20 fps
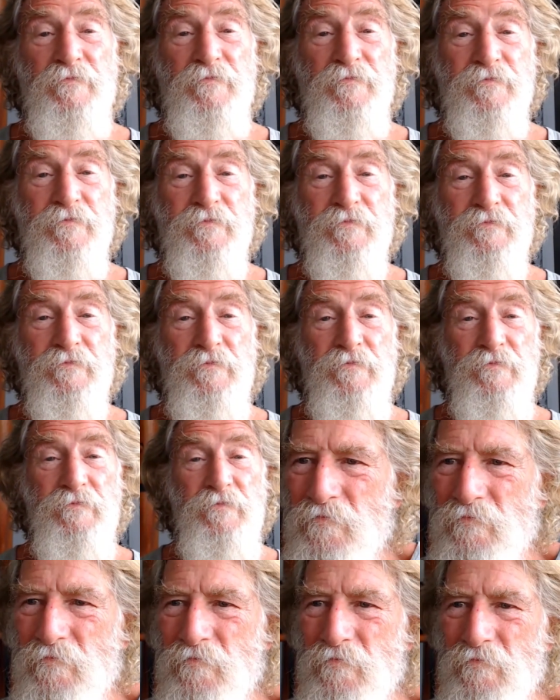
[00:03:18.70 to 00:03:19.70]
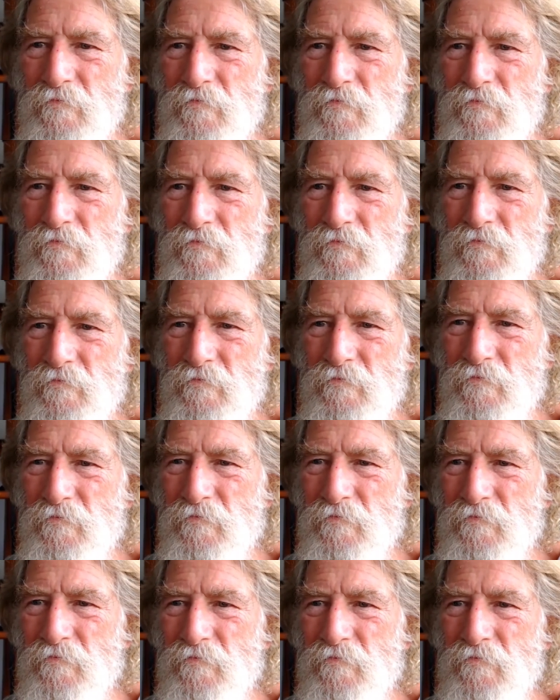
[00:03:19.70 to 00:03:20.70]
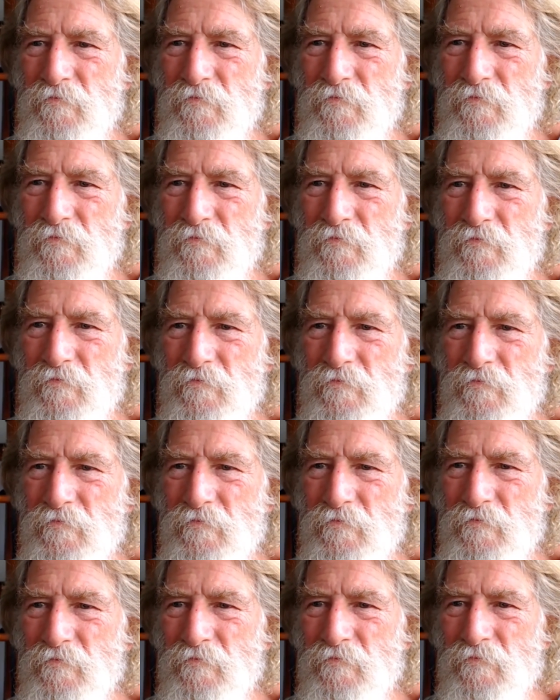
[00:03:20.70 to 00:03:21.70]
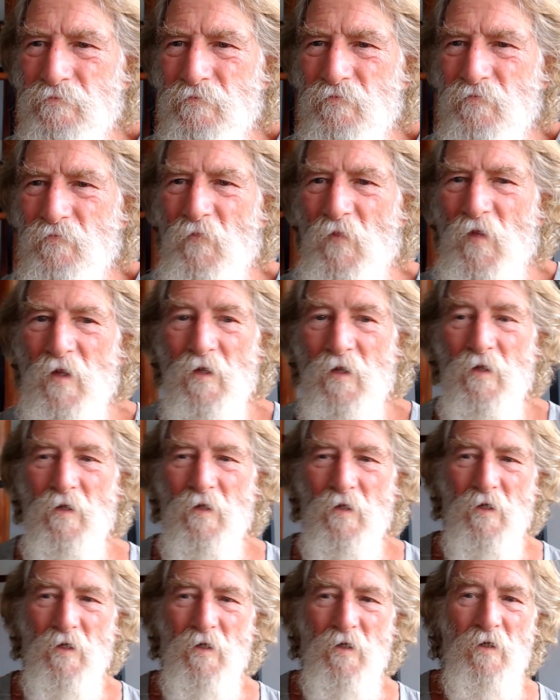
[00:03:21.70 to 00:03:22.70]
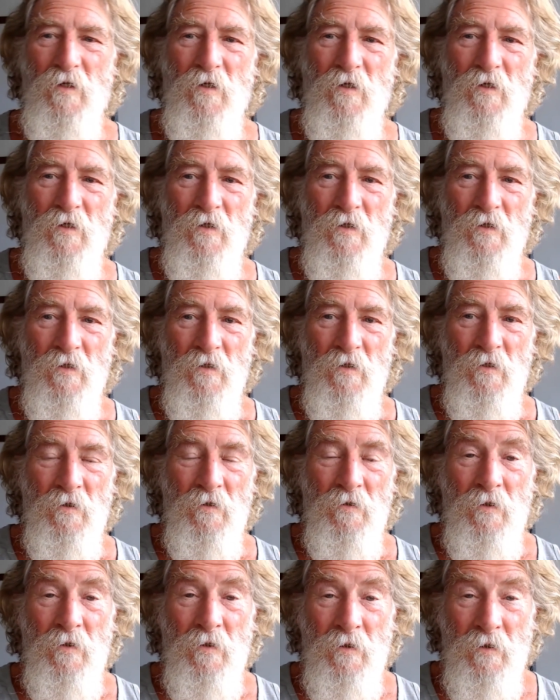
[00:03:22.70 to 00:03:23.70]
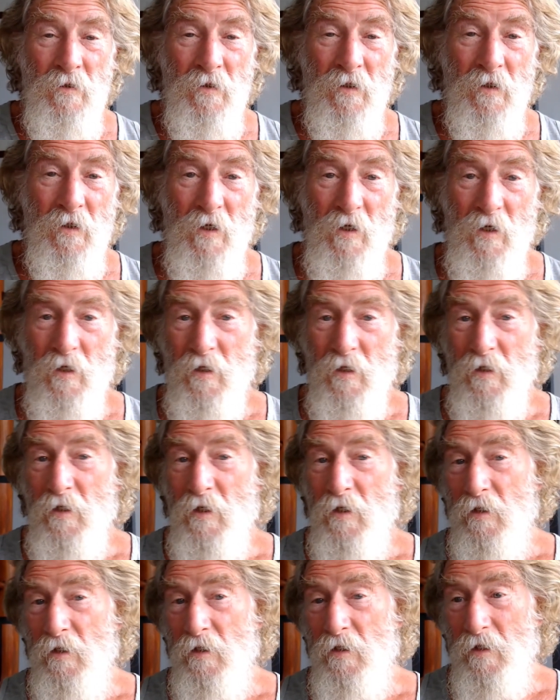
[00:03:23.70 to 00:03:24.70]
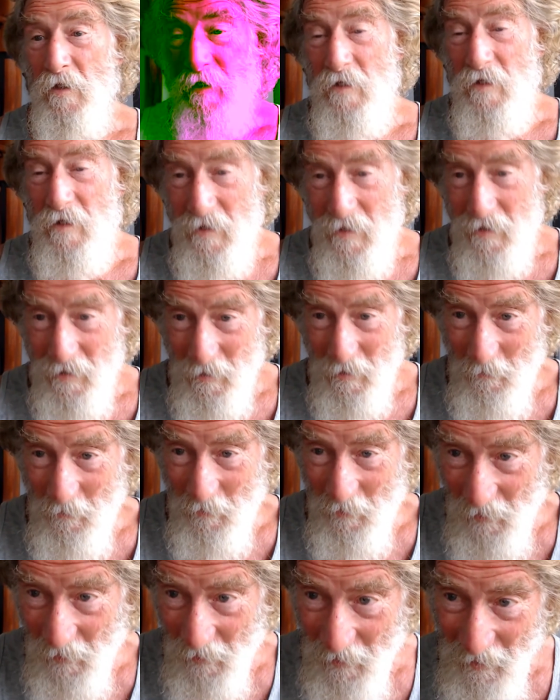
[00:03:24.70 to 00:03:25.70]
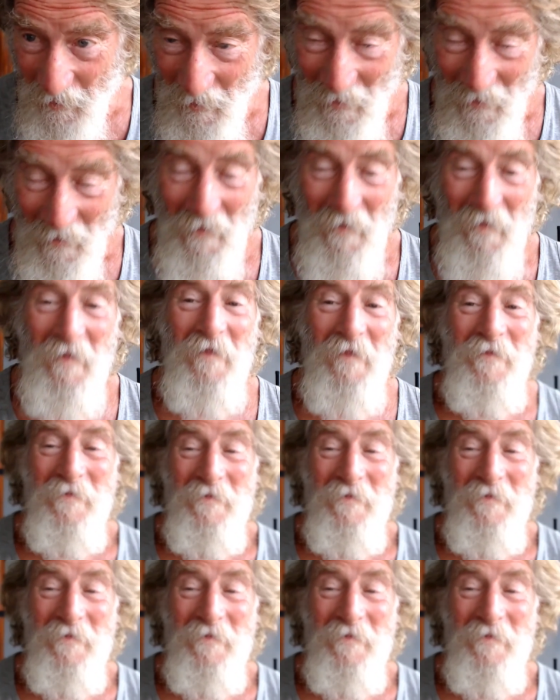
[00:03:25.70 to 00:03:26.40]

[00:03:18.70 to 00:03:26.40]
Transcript: [no speech]